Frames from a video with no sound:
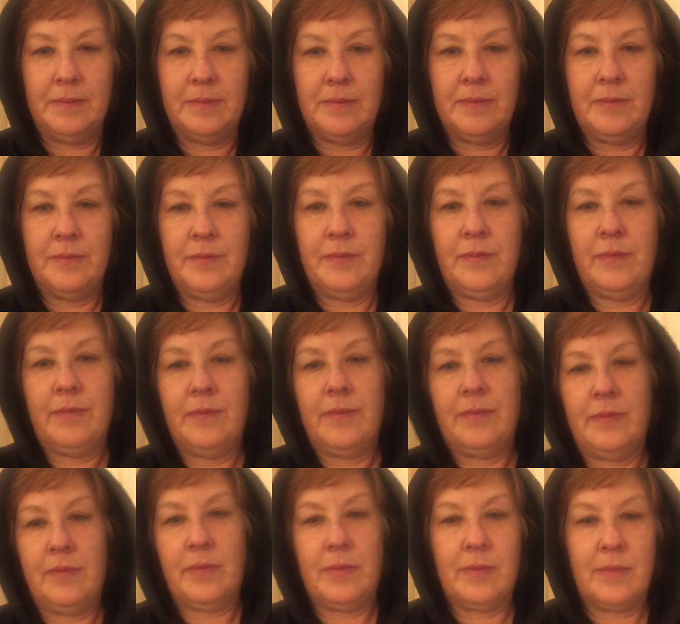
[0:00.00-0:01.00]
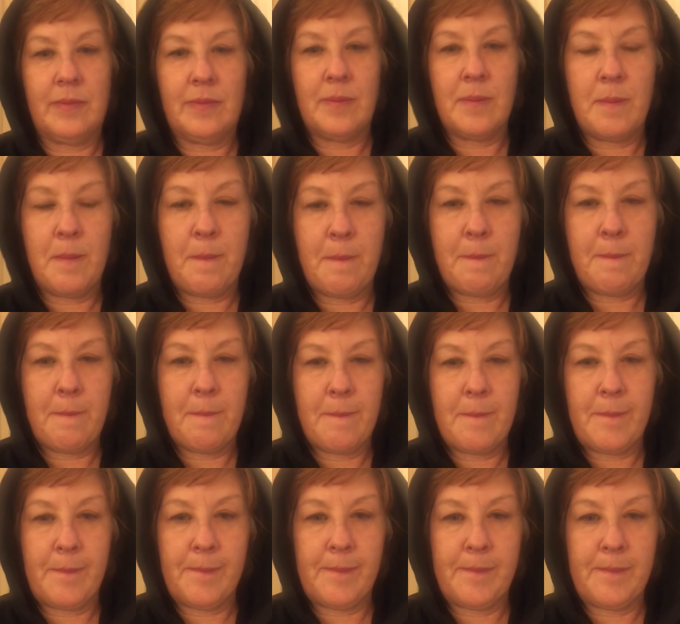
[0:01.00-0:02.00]

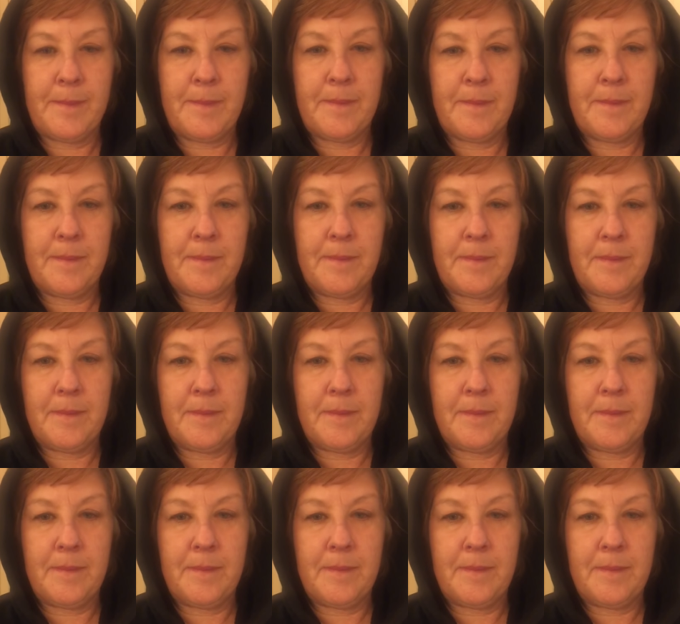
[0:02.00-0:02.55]
(silence)